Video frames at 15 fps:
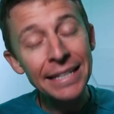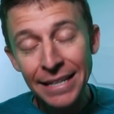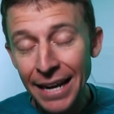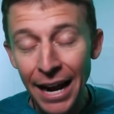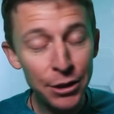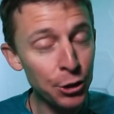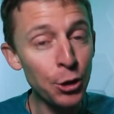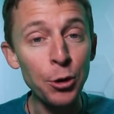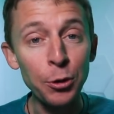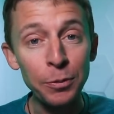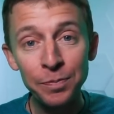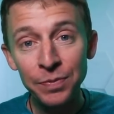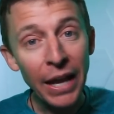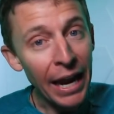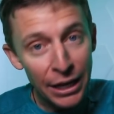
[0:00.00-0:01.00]
did not do
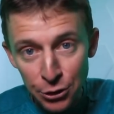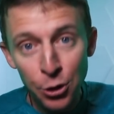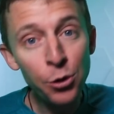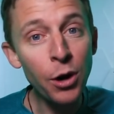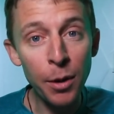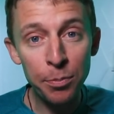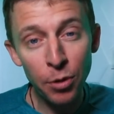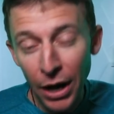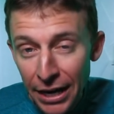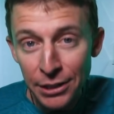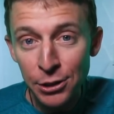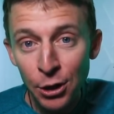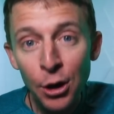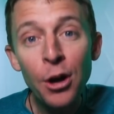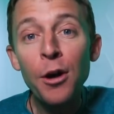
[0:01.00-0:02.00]
a tune-up
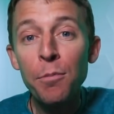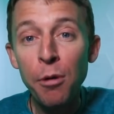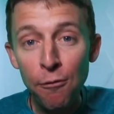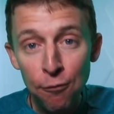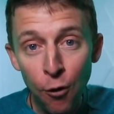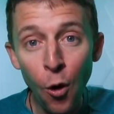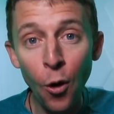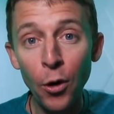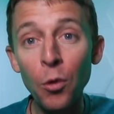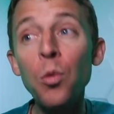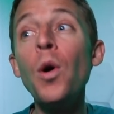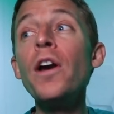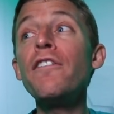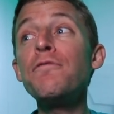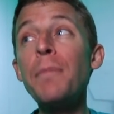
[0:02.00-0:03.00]
race before
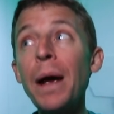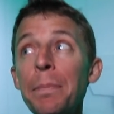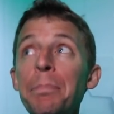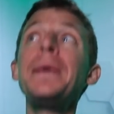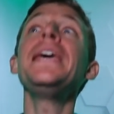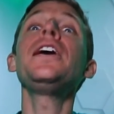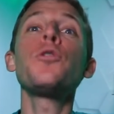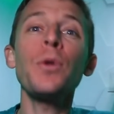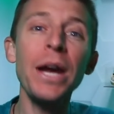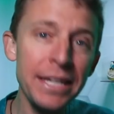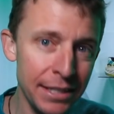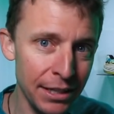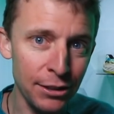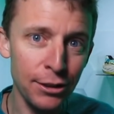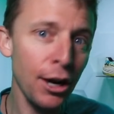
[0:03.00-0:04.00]
one of my peak
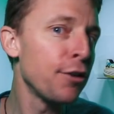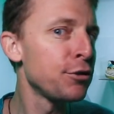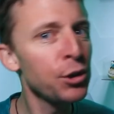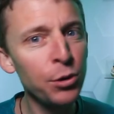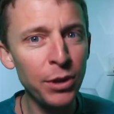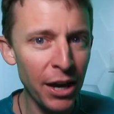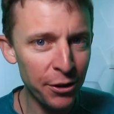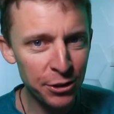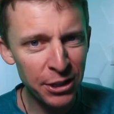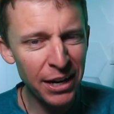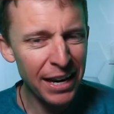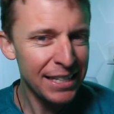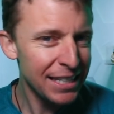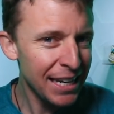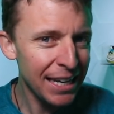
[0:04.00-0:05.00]
races of two thousand
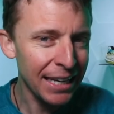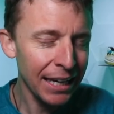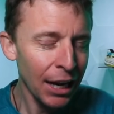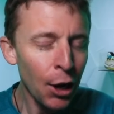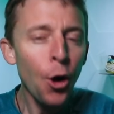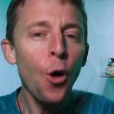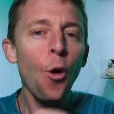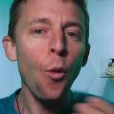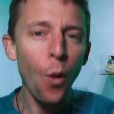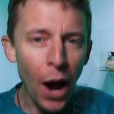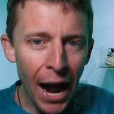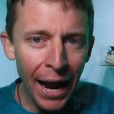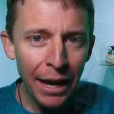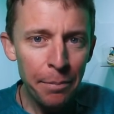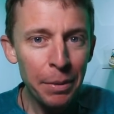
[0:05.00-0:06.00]
nineteen.
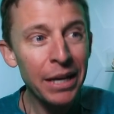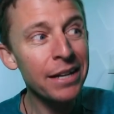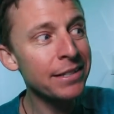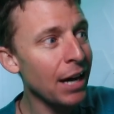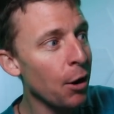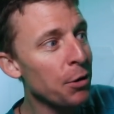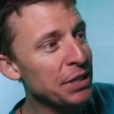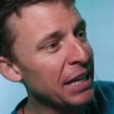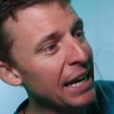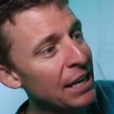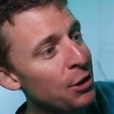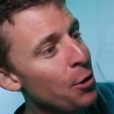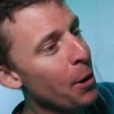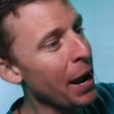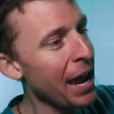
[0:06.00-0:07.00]
Why? Because I was in New